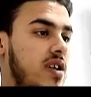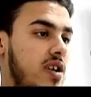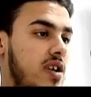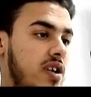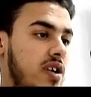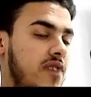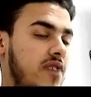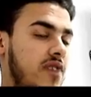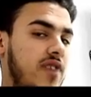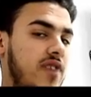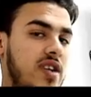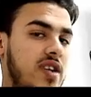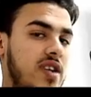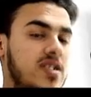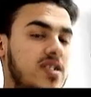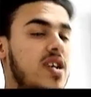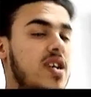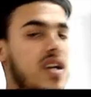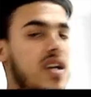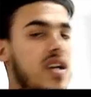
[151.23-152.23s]
an
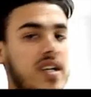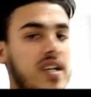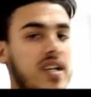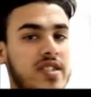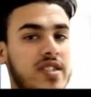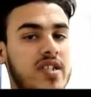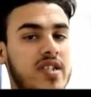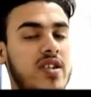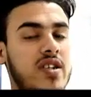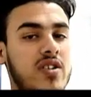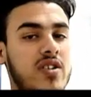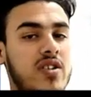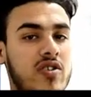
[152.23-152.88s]
advice is in the